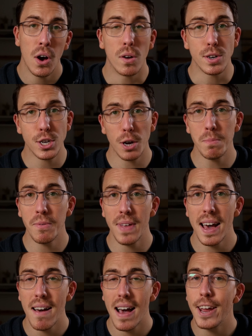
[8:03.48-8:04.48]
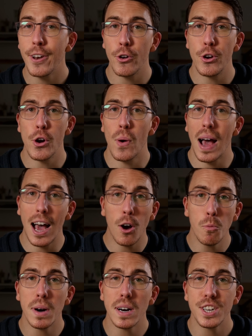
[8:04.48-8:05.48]
On top of that, I don't know how
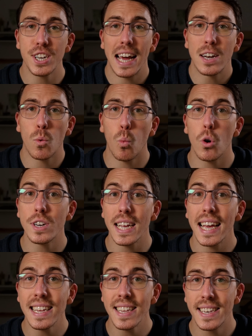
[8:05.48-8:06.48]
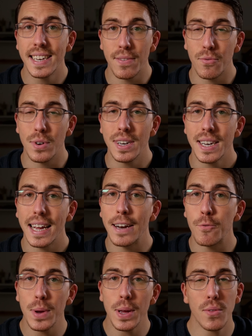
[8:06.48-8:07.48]
much and what is different
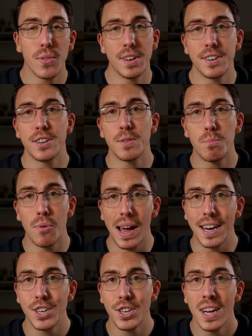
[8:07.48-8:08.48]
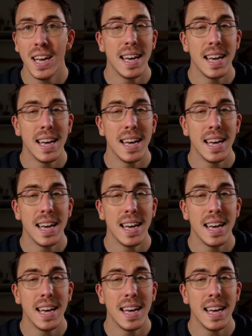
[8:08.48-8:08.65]
in RealThunders Branch